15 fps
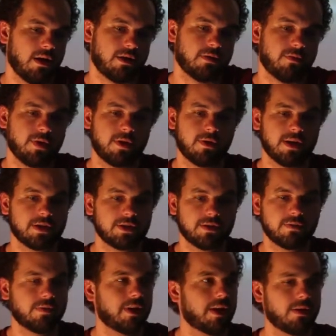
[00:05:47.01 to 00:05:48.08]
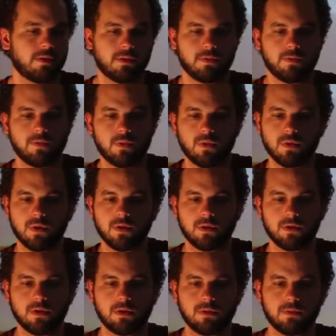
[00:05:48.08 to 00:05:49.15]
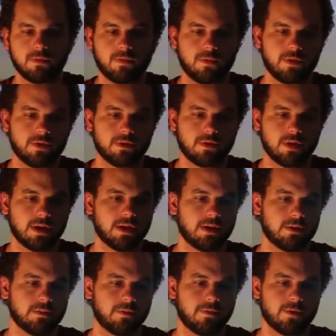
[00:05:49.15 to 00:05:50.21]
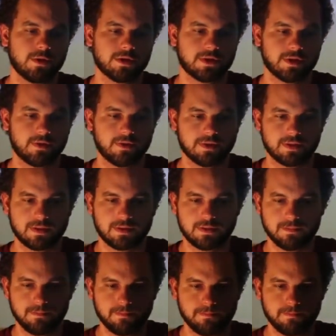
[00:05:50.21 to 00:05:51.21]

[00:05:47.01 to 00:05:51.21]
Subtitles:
configuration file for your service.